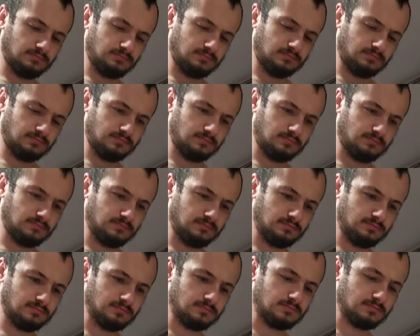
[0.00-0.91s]

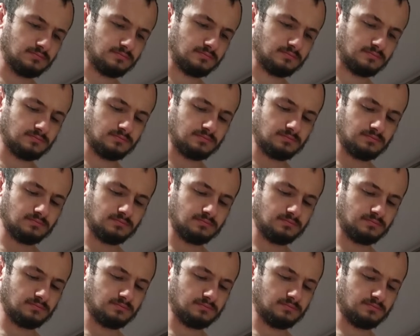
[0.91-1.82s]

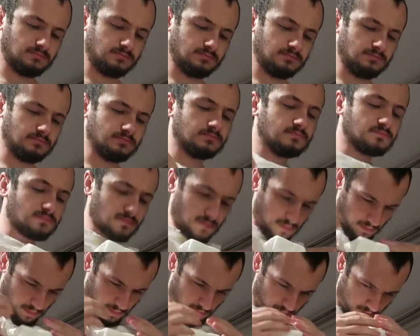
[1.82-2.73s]

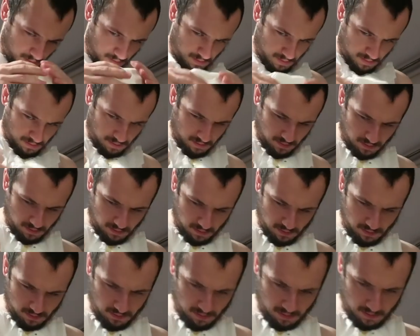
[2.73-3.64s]

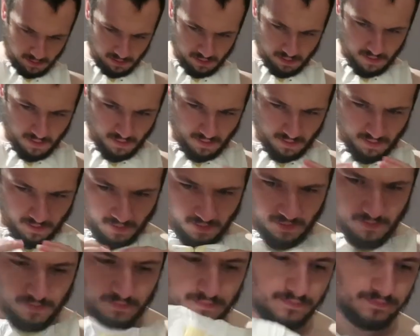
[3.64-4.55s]

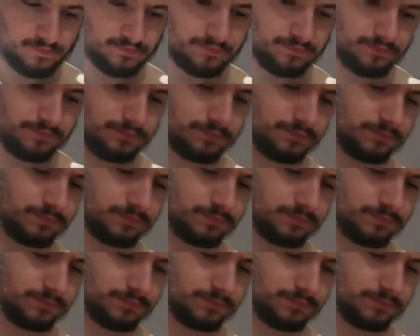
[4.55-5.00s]
Nobody speaks.